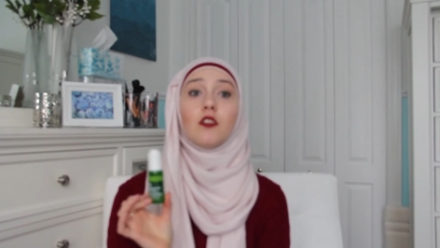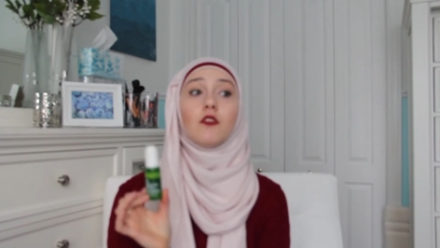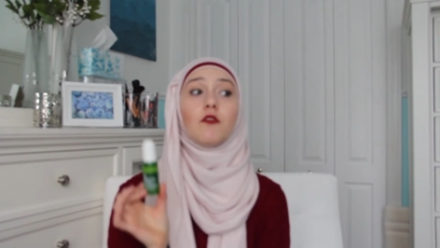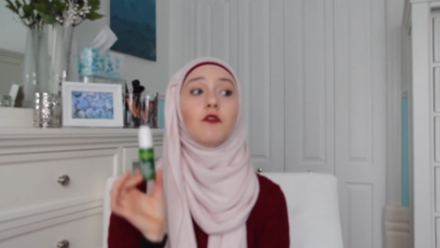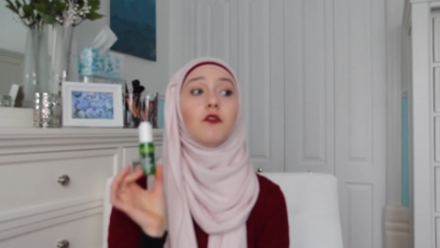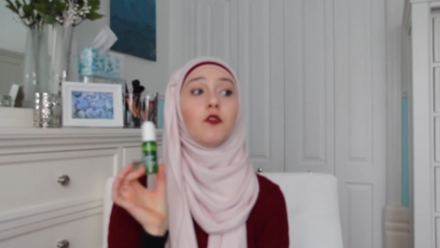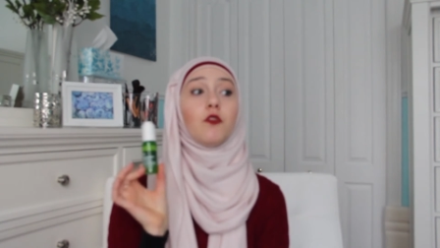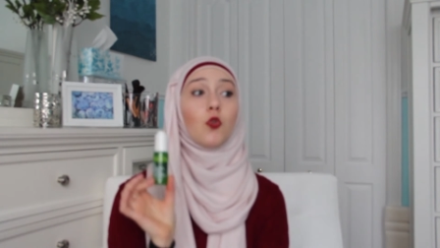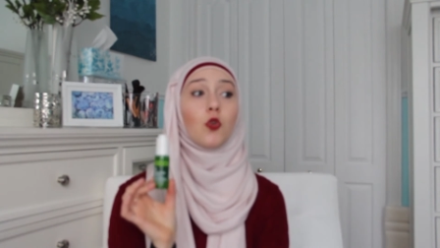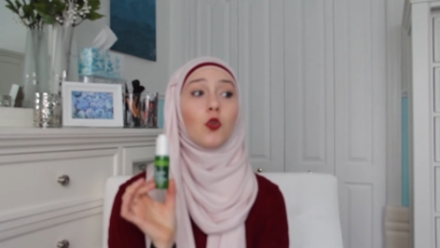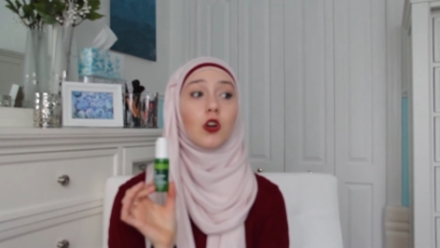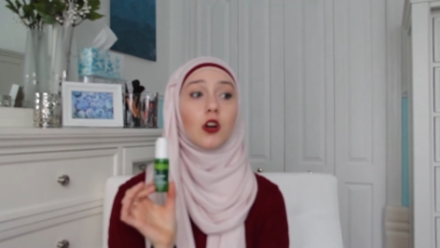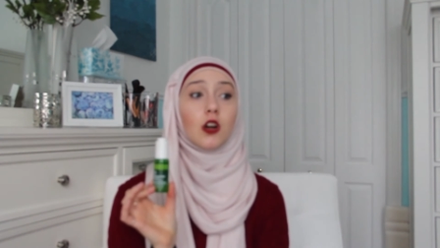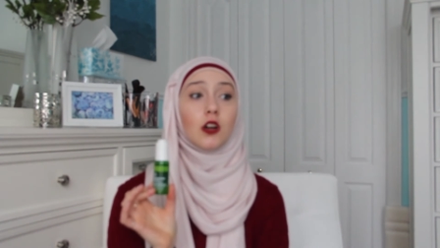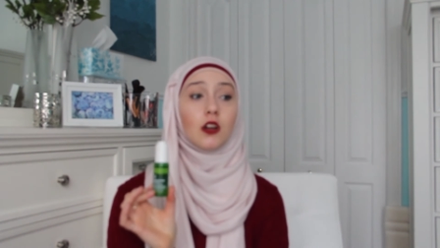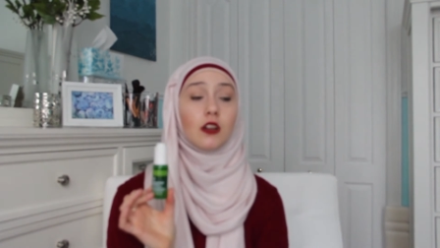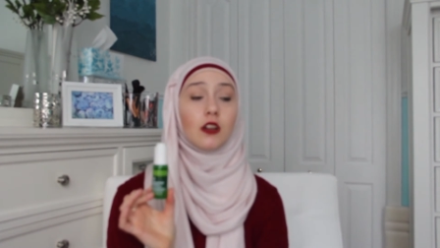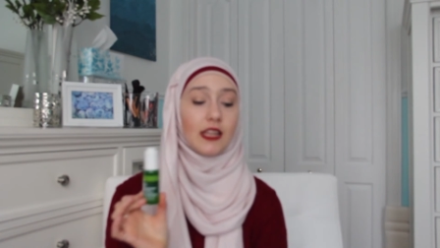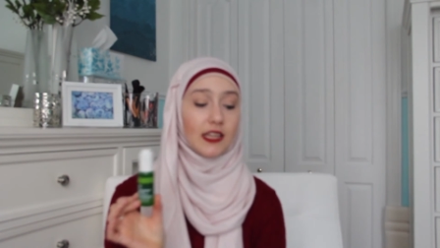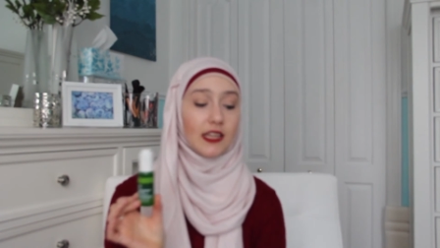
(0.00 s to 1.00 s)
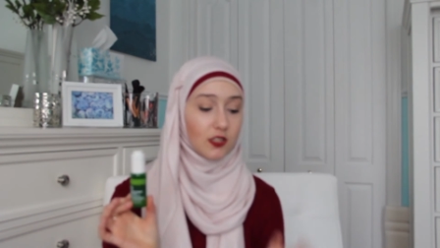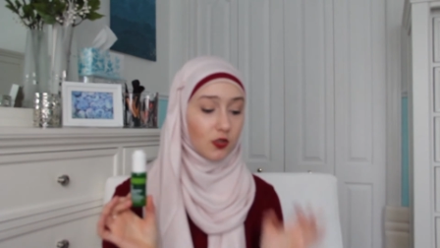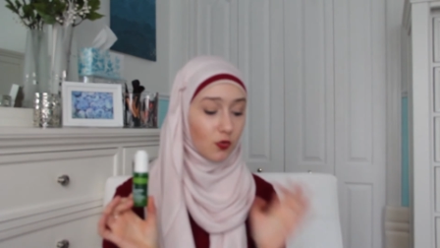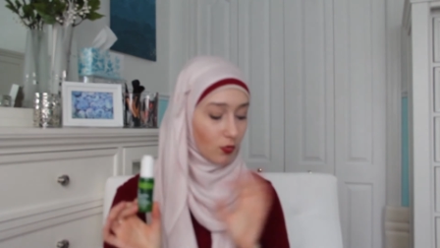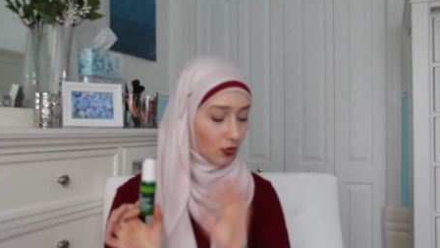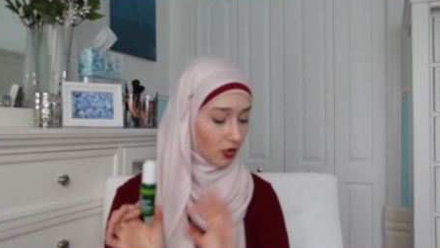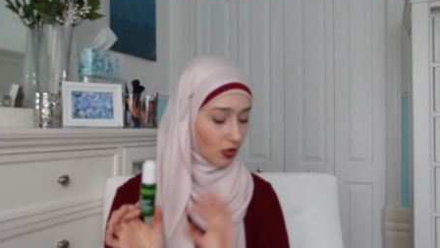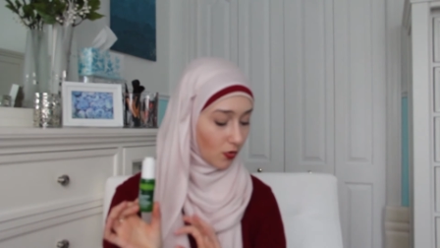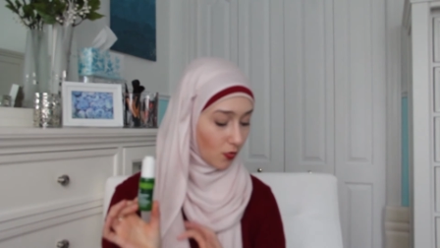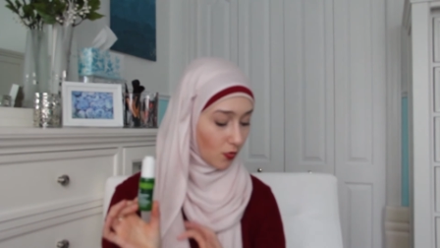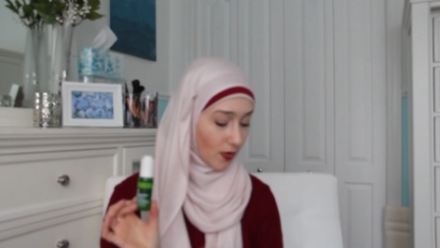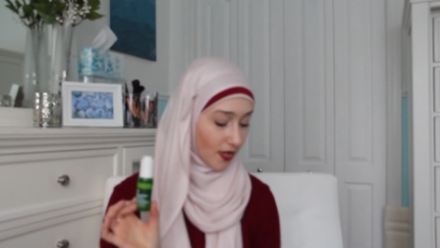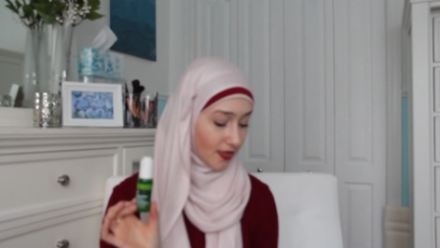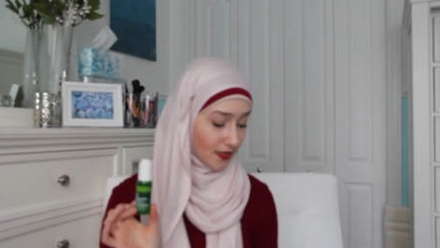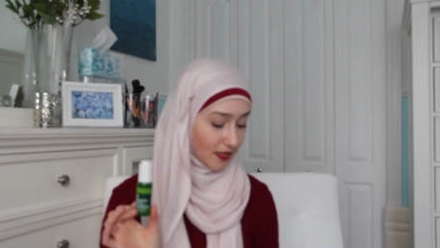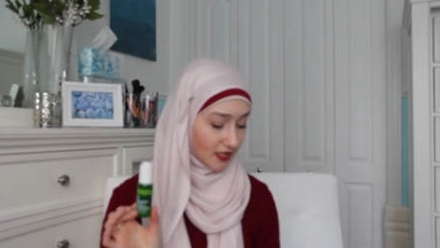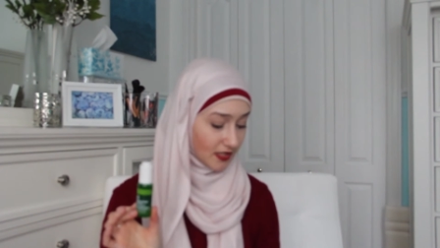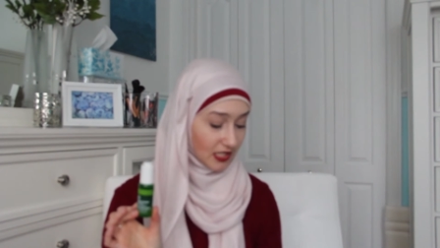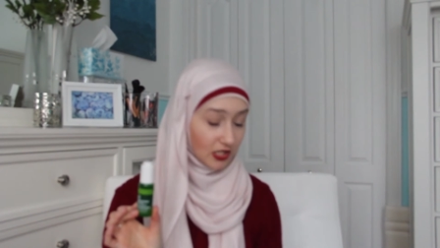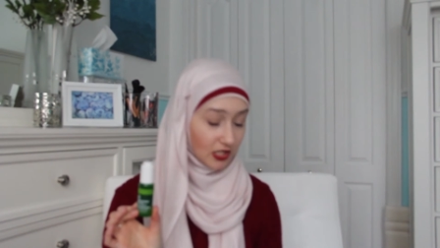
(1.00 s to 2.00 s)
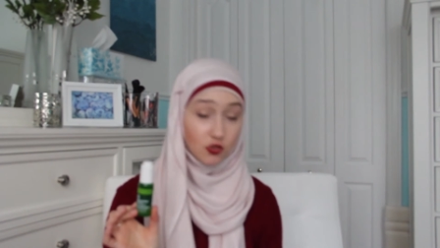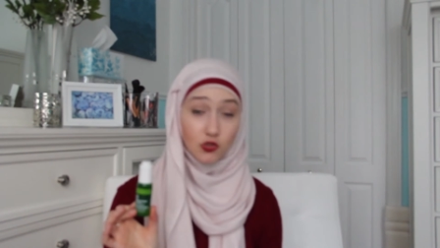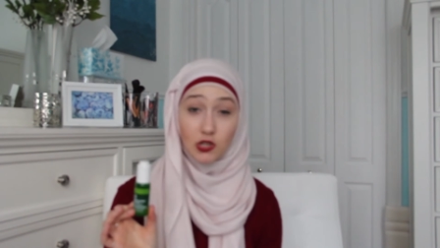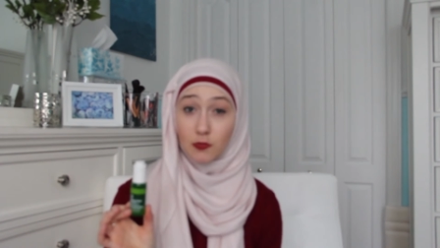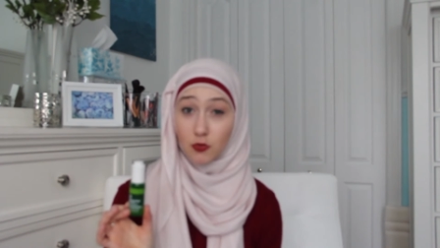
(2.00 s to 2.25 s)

for like to work with the tea tree